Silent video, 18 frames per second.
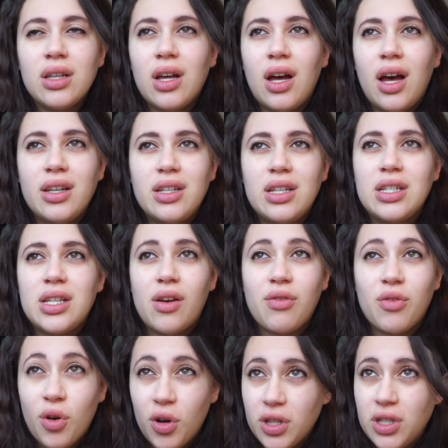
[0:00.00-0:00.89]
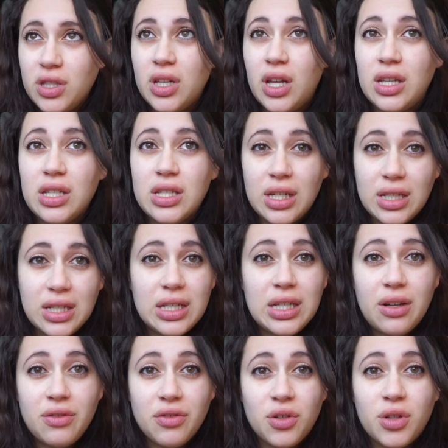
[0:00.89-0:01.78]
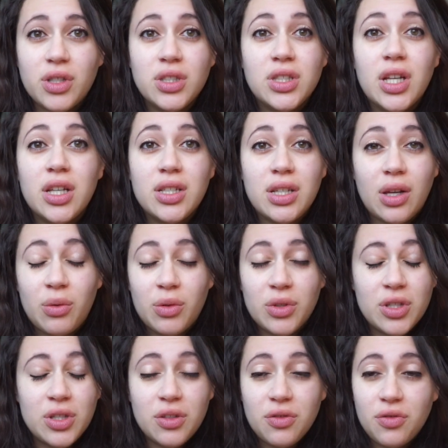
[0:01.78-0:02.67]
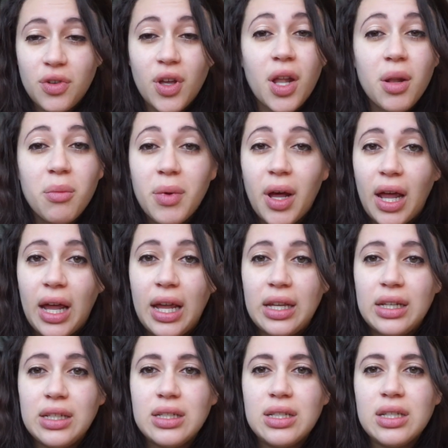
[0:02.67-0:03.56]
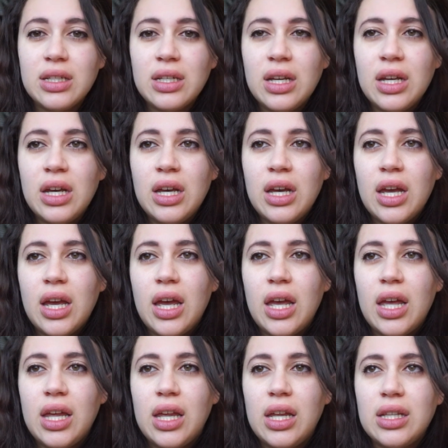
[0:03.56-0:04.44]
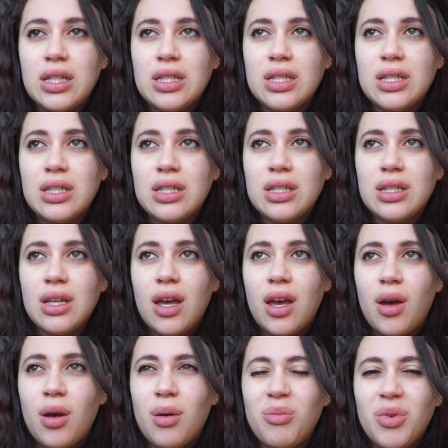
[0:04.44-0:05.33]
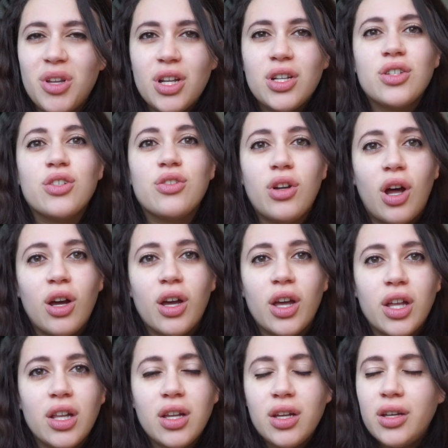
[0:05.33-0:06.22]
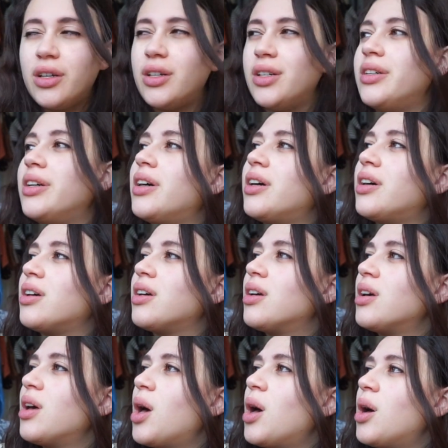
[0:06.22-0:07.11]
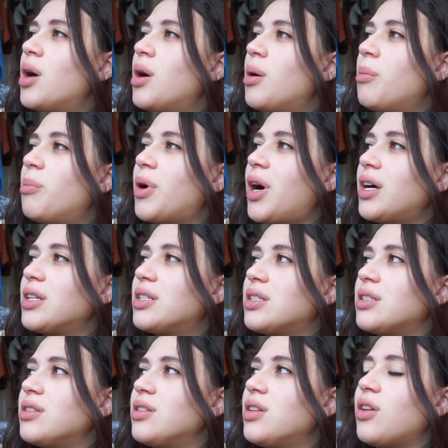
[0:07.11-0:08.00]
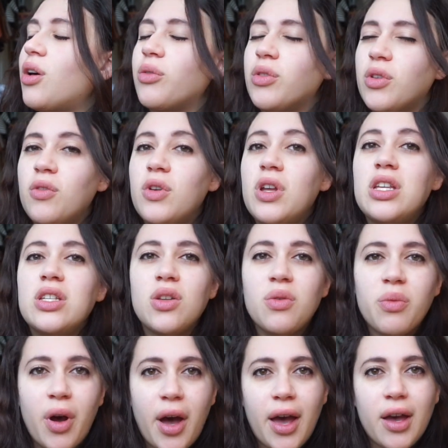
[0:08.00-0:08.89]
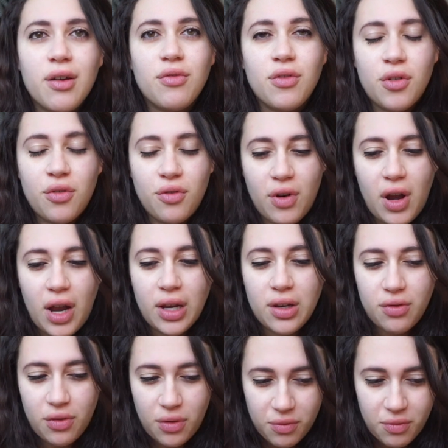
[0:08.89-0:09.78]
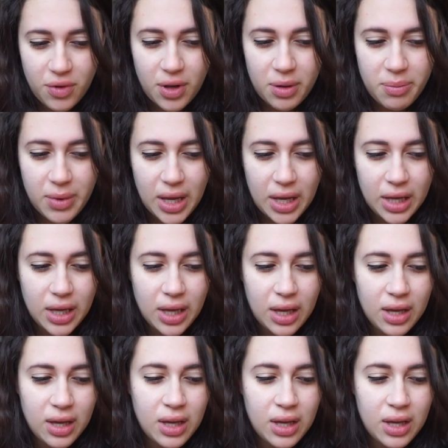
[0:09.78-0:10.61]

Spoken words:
I didn't have content. I did have content I wanted to film and it's been a struggle. But, the reason why I've refrained from filming